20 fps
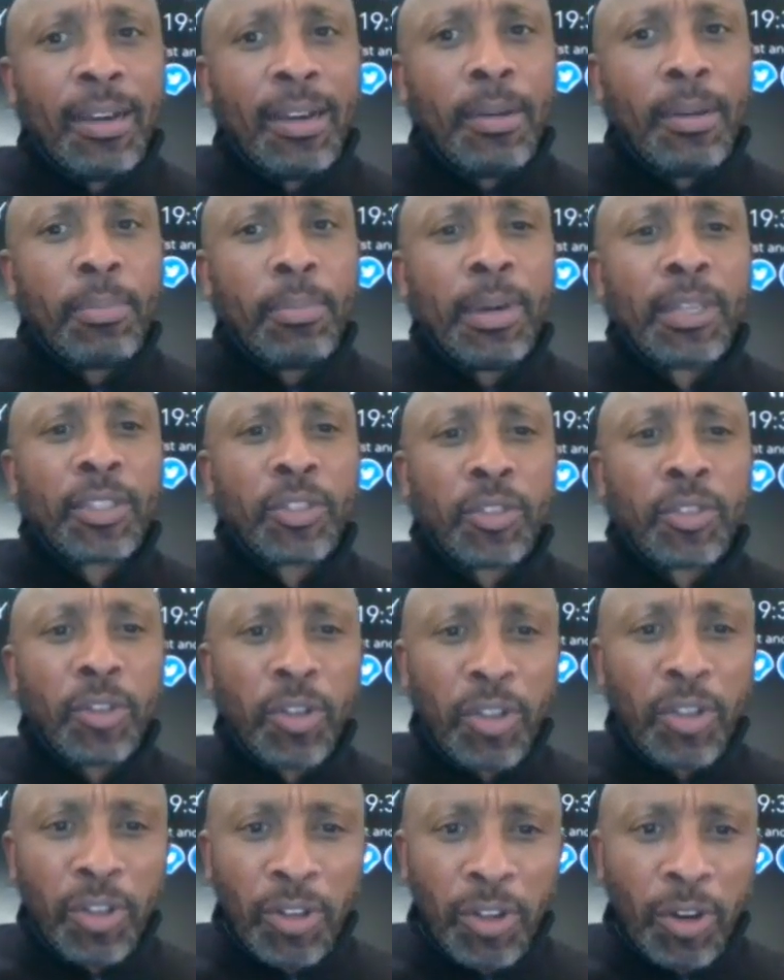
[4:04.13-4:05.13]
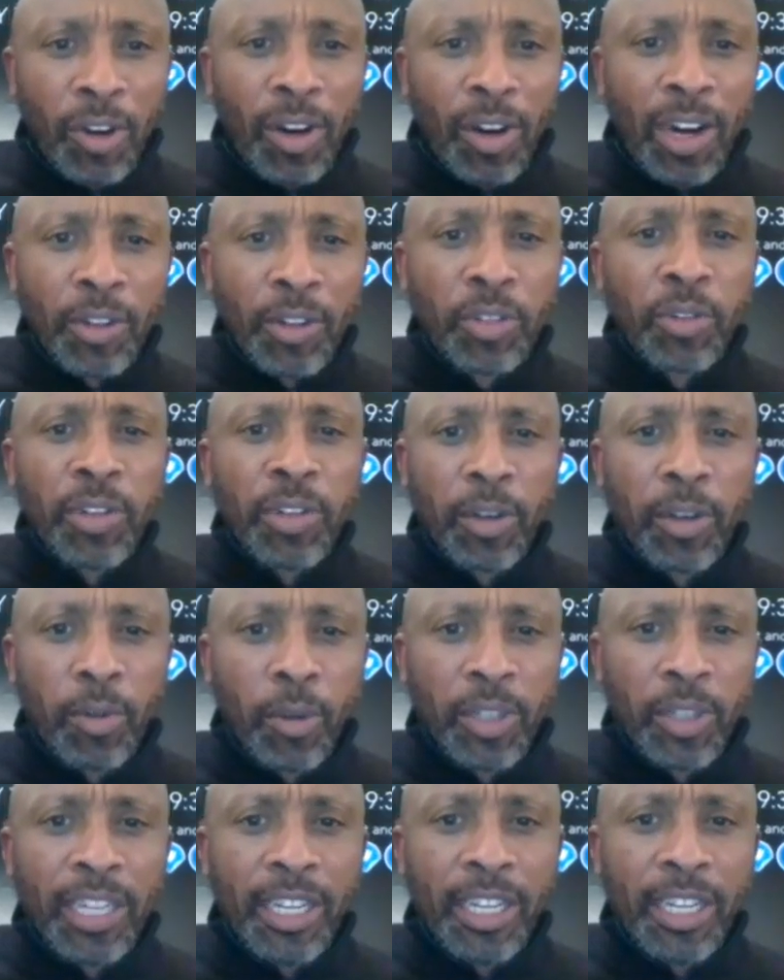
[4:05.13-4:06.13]
But do you know how to
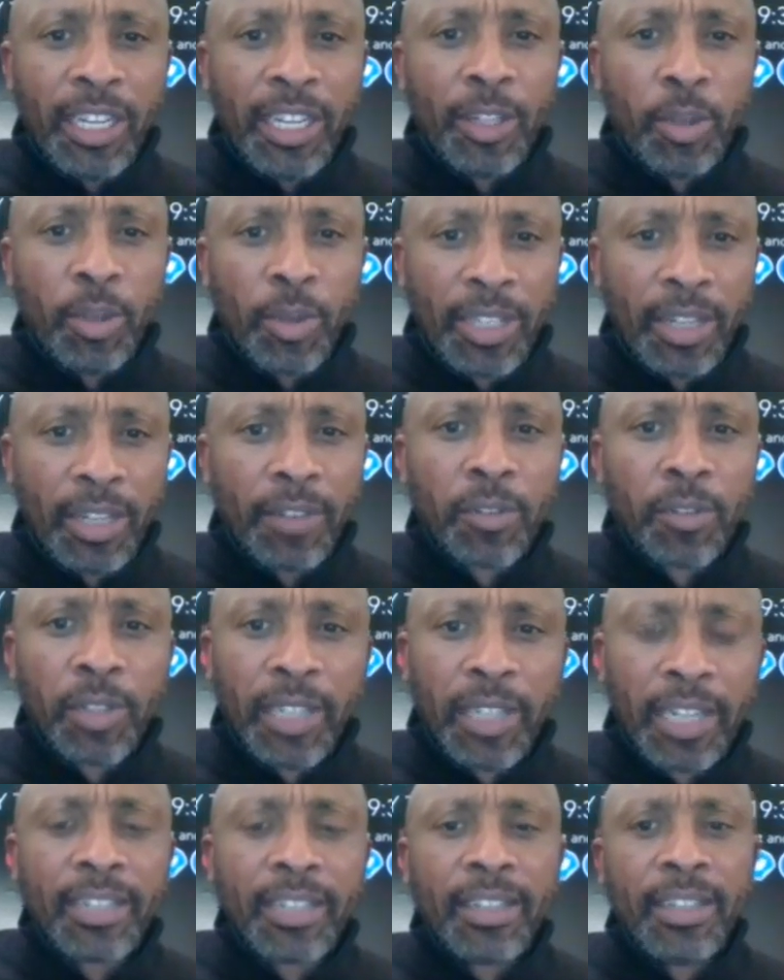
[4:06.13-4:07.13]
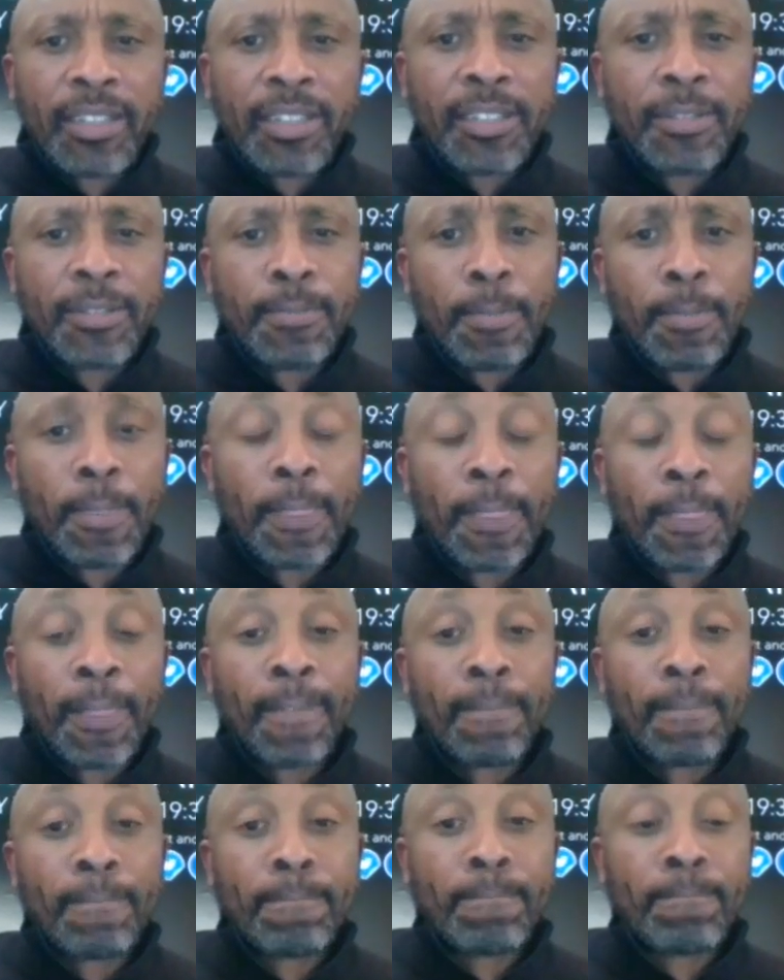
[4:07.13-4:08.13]
negotiate yourself to greatness?
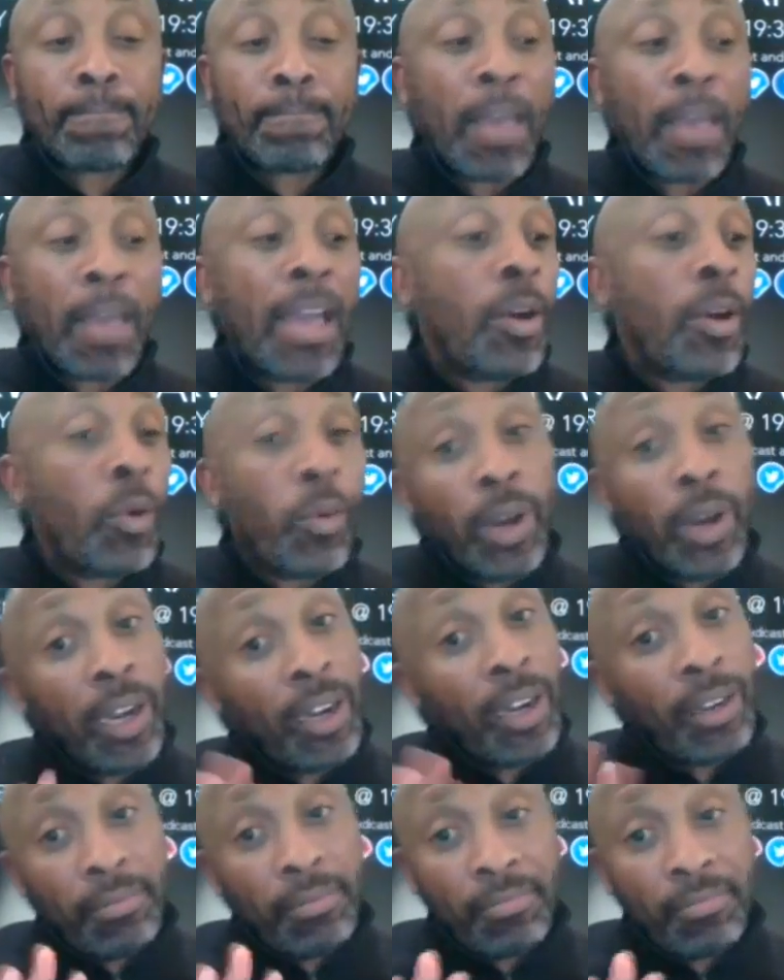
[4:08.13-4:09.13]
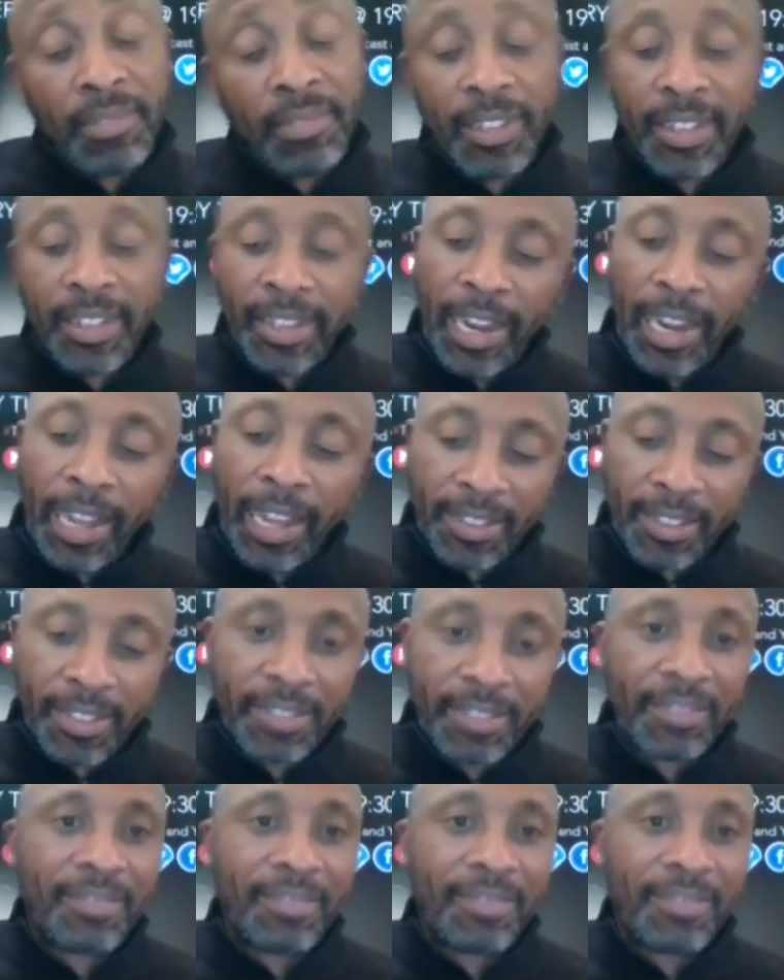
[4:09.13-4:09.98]
Well, relax.